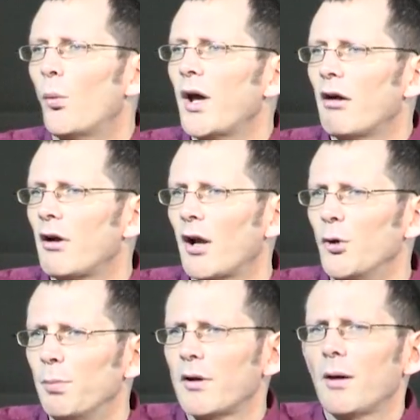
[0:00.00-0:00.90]
we are a
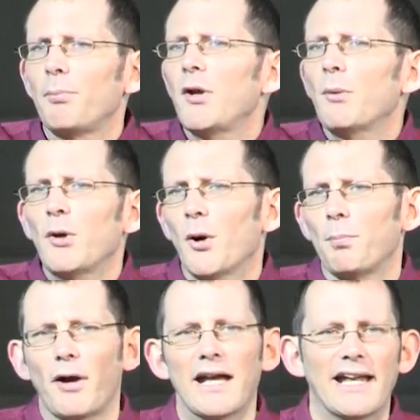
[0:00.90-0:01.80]
global company, we
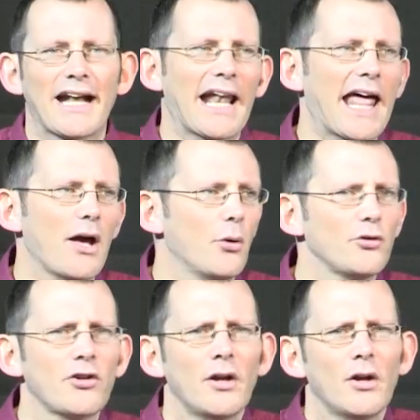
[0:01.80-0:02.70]
operate in the
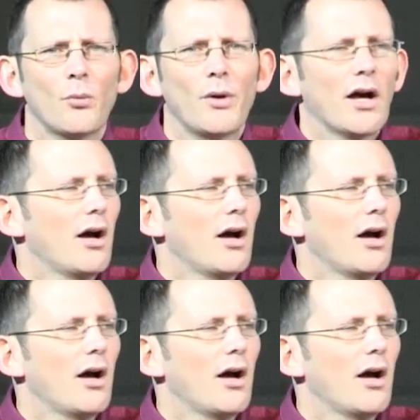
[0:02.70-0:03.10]
cloud, we